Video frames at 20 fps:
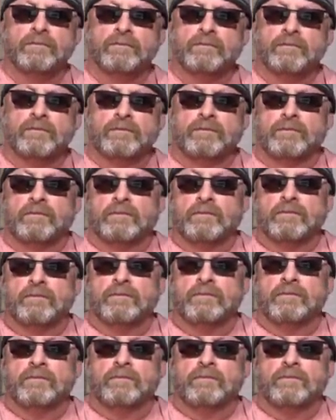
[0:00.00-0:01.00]

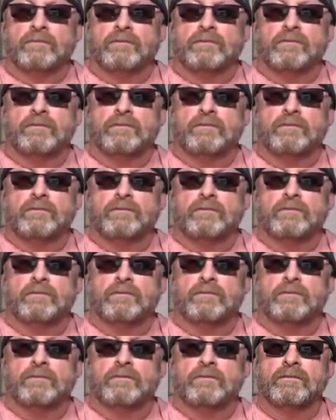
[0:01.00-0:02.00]

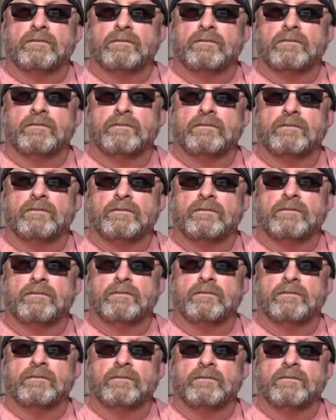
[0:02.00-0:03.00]

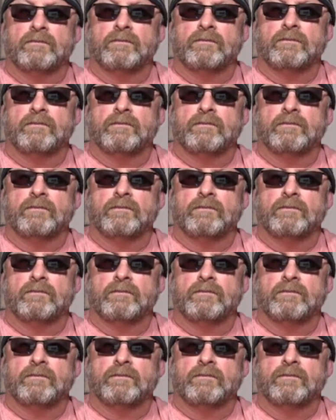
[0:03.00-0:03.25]
(silent)